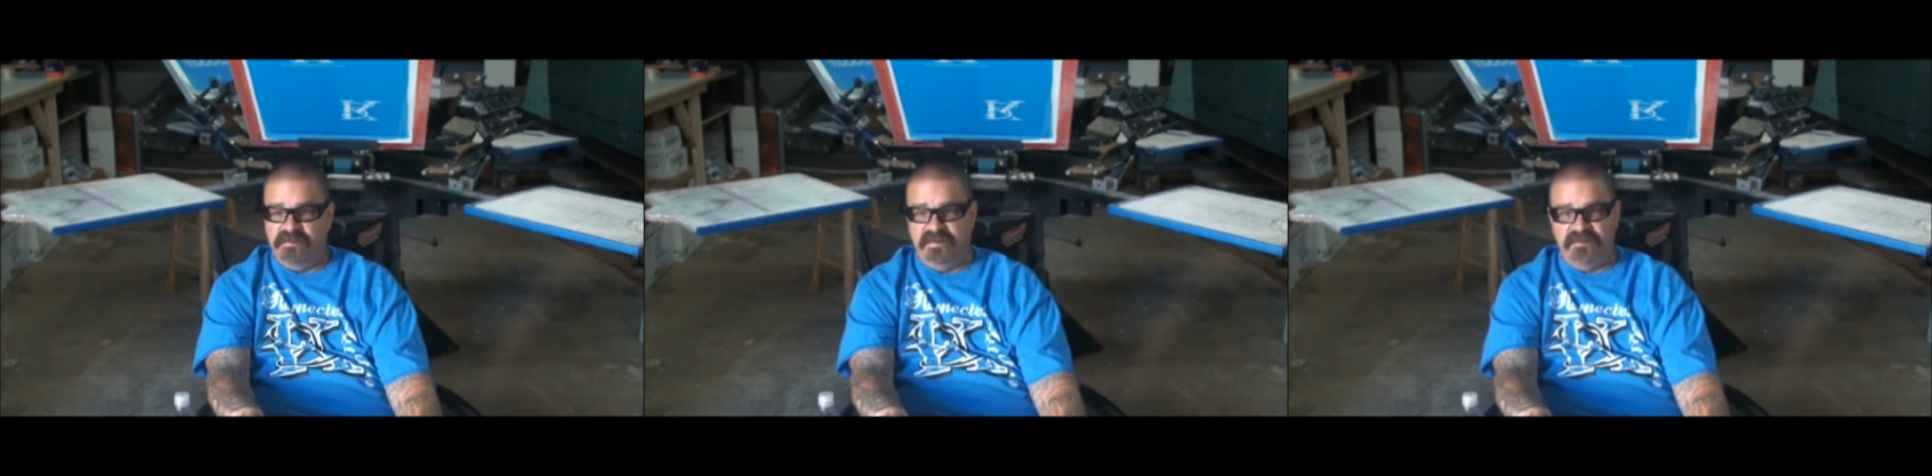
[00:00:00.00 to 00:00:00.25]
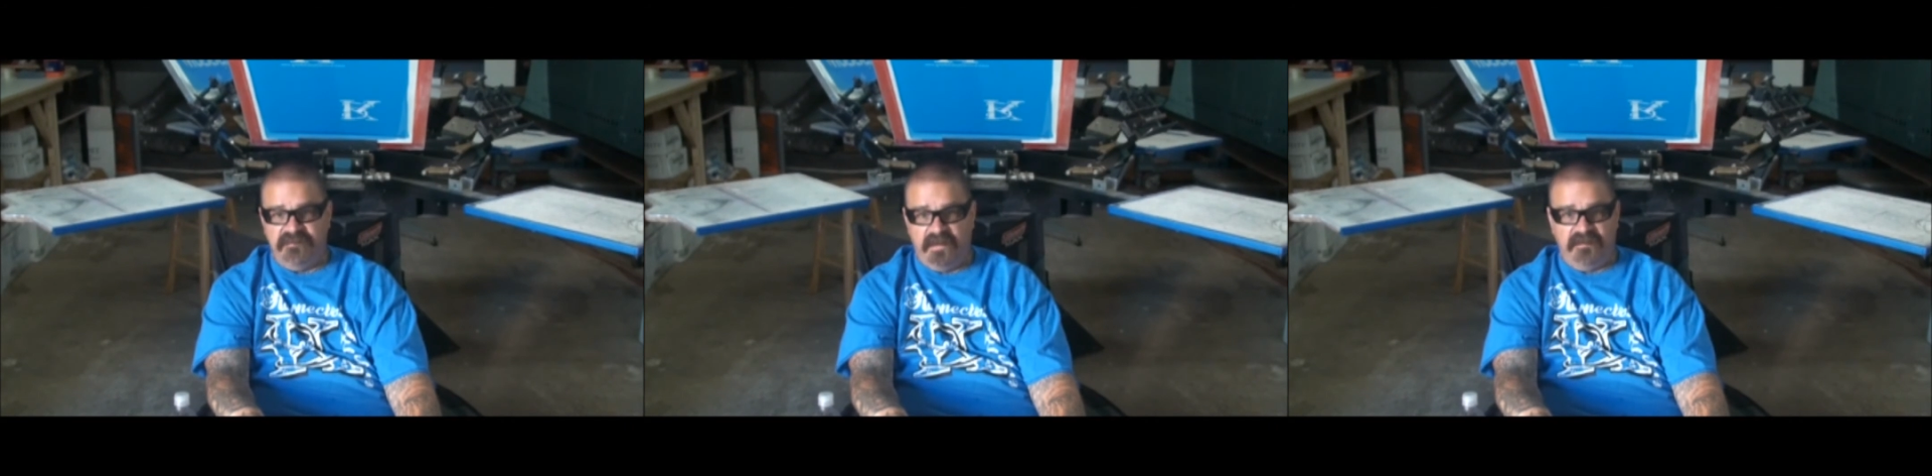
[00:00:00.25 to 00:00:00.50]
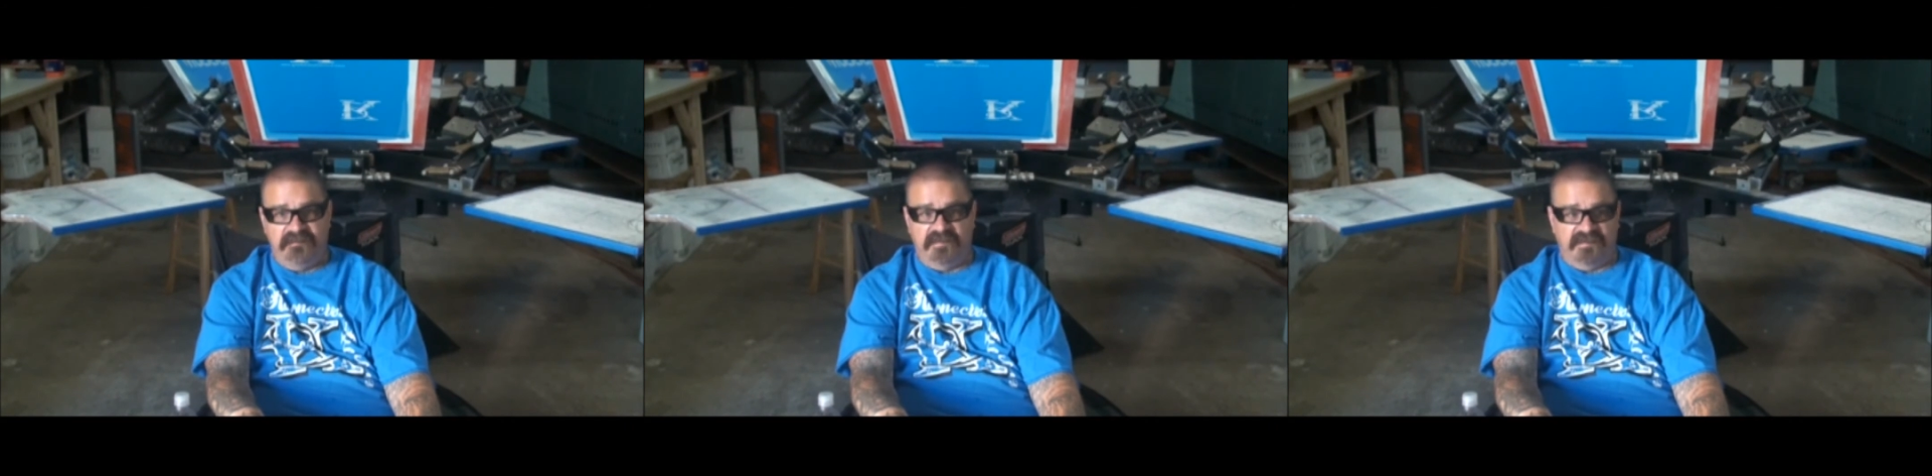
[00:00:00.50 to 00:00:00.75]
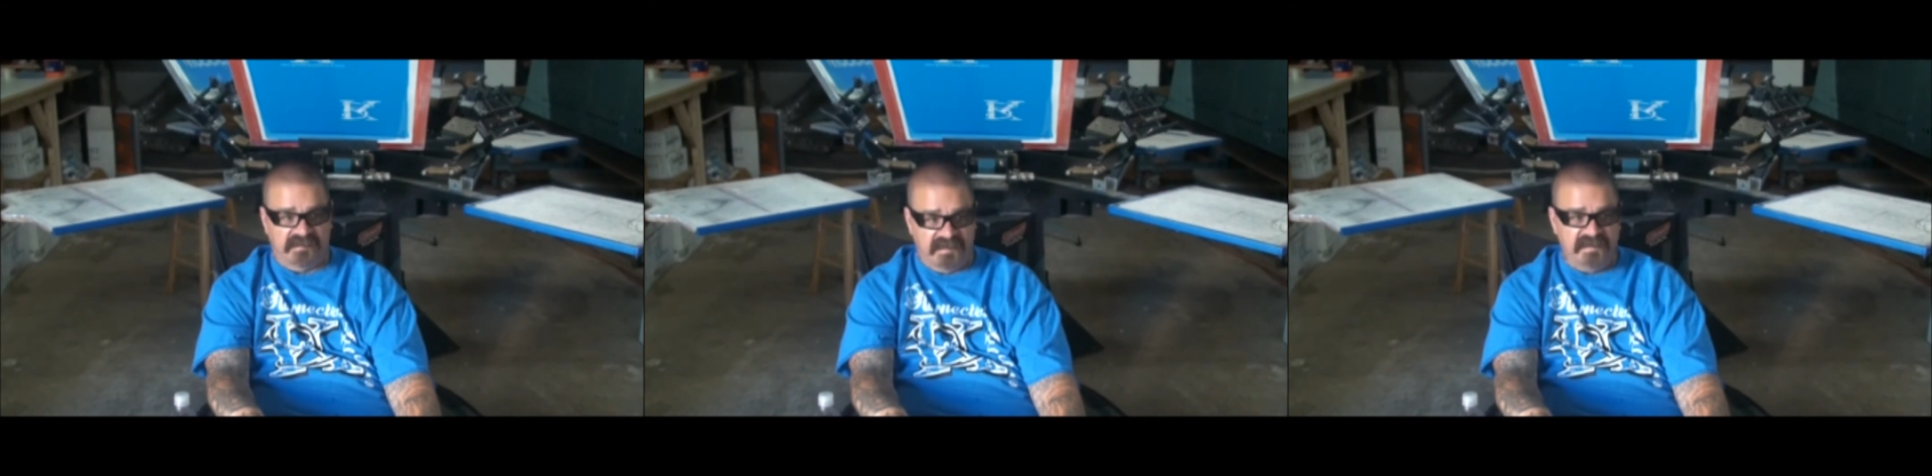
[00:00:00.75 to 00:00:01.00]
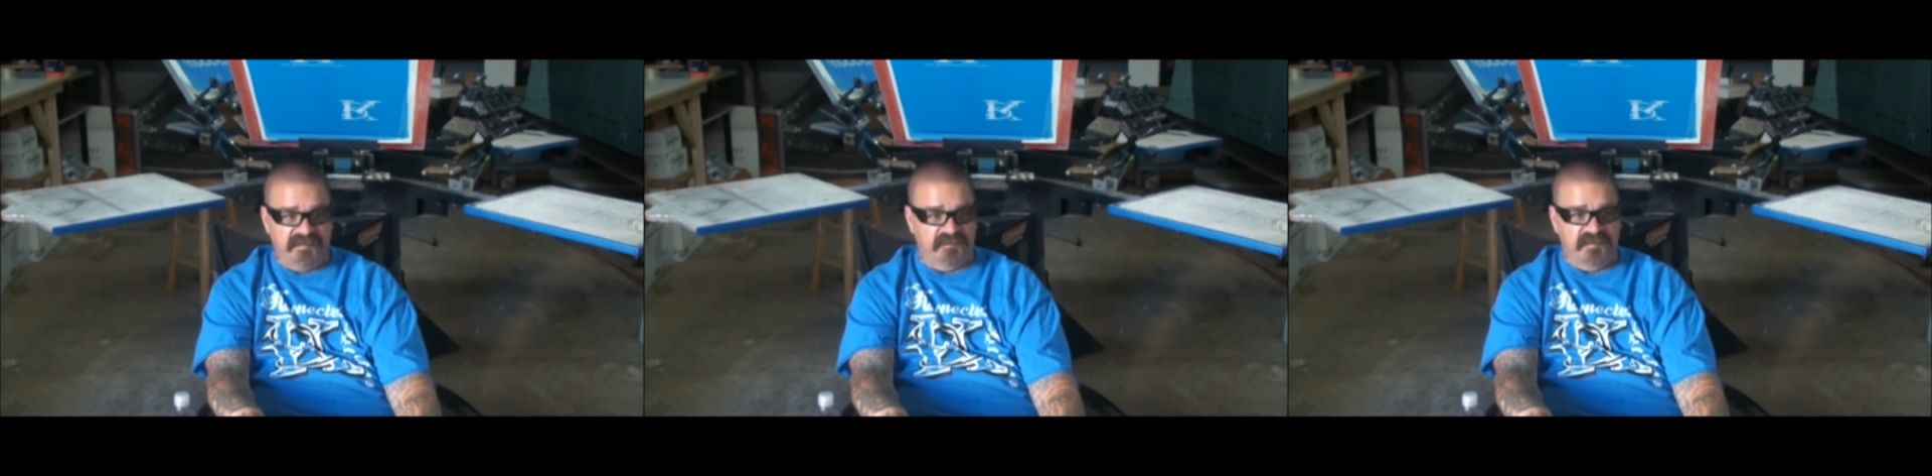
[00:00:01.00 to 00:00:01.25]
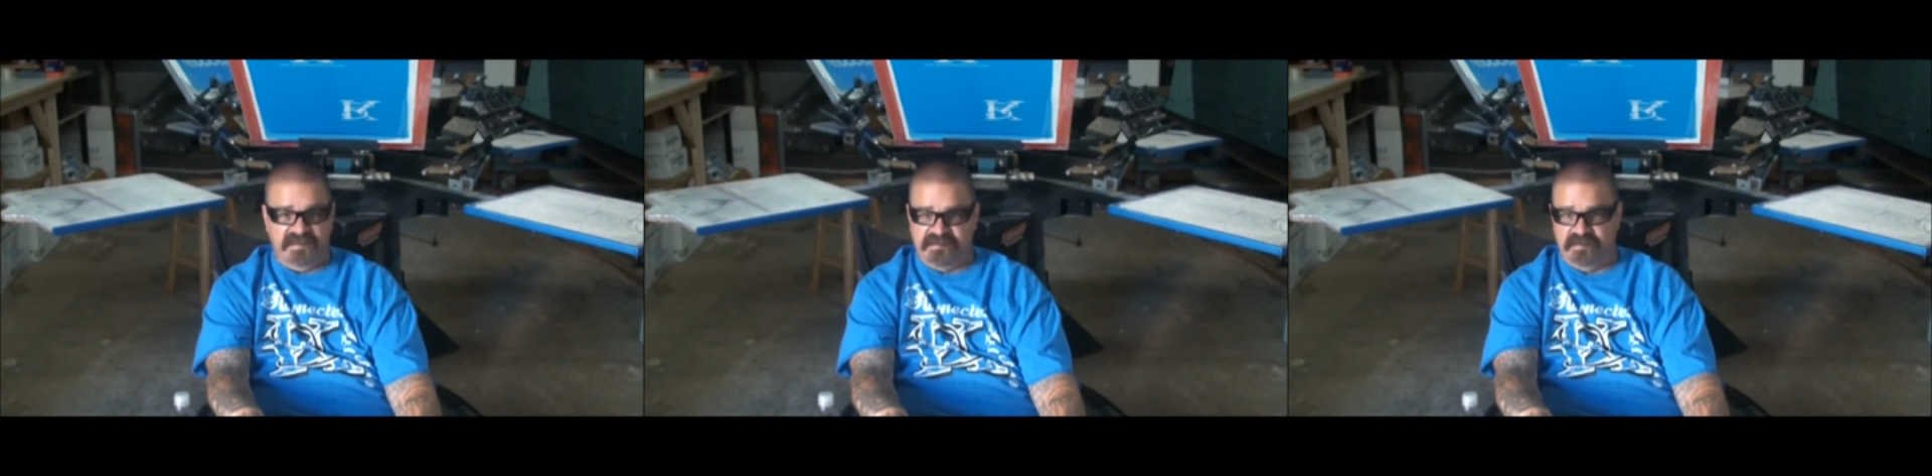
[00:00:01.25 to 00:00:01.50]
25 years, and he's
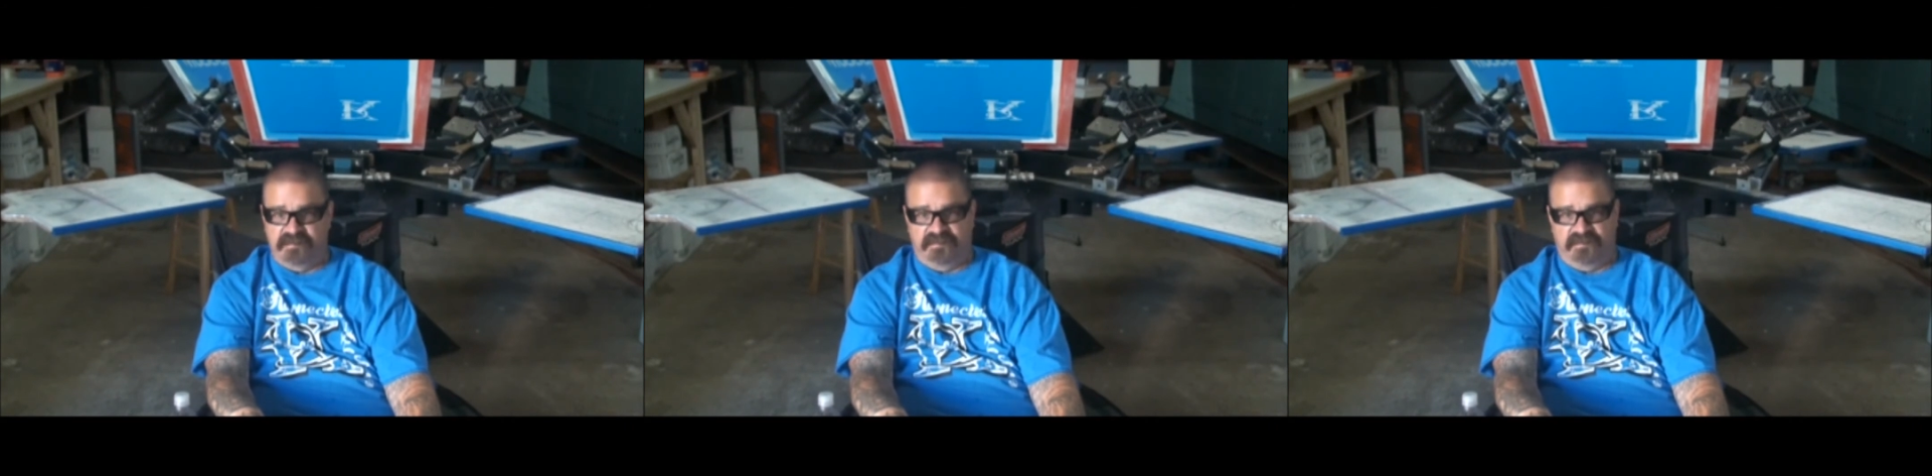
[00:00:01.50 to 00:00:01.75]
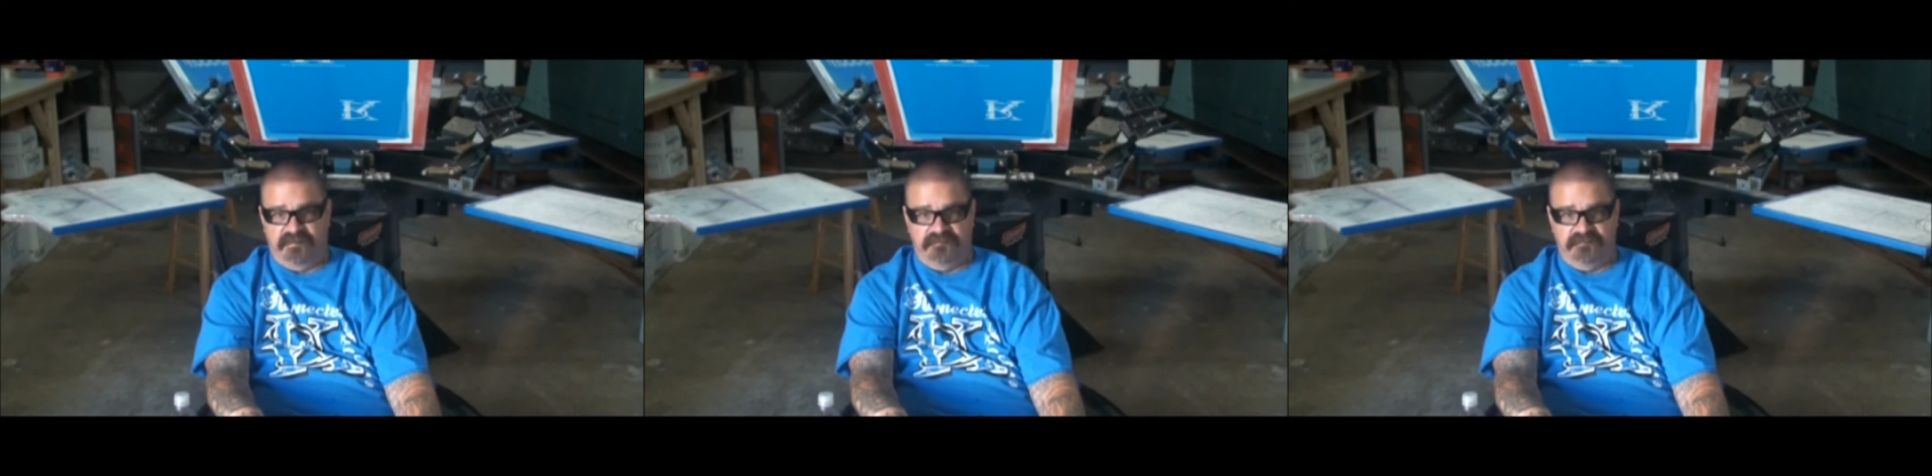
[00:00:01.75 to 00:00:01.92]
from East Oakland.